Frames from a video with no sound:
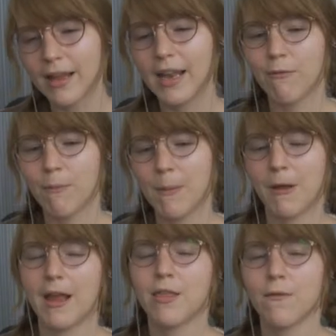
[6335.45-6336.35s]
And even people
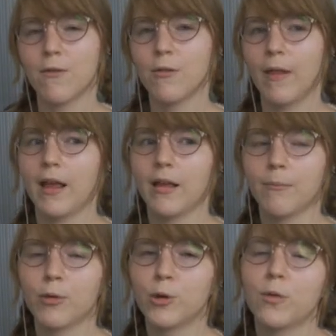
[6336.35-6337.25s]
I interviewed, like
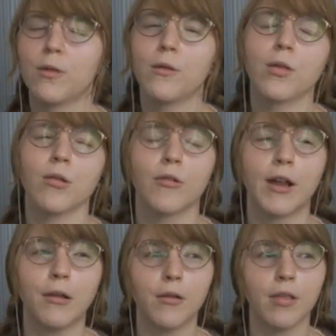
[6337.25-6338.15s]
producers or
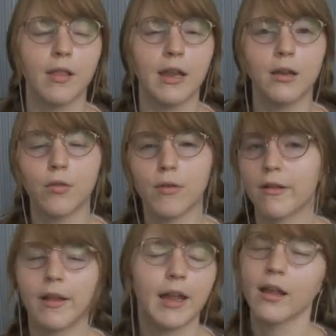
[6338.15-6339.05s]
directors in the industry,
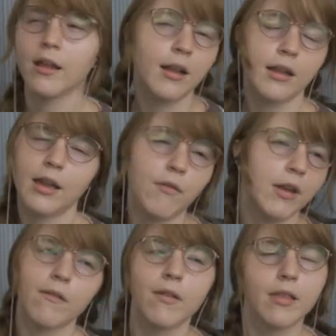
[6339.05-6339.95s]
they're like,
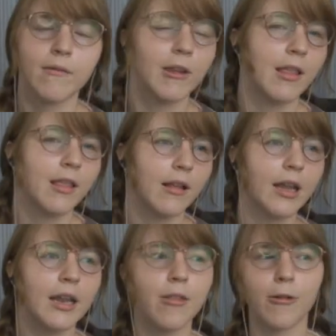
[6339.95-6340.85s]
lovey-dovey stuff doesn't sell.
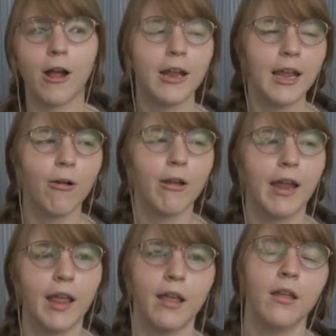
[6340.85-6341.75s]
Like Netorare or
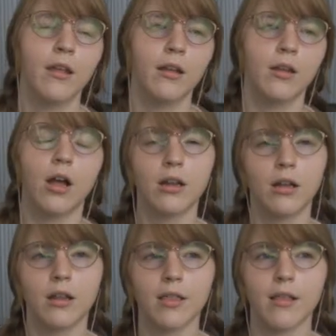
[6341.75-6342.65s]
like
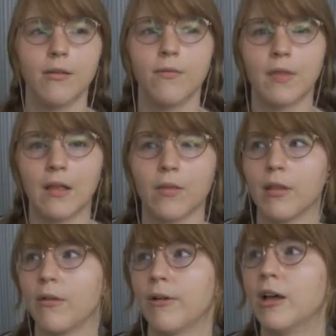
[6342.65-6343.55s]
non-con stuff sells
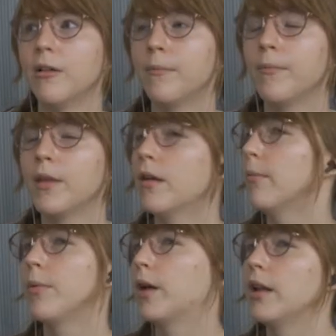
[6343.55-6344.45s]
really well,
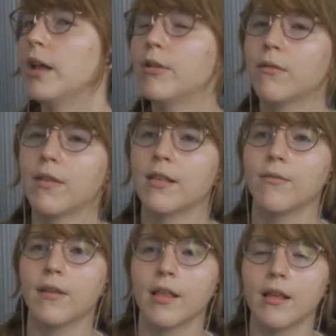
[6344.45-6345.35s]
but lovey-dovey
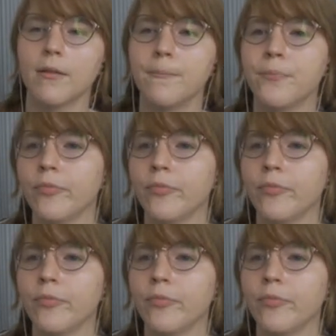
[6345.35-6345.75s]
stuff doesn't.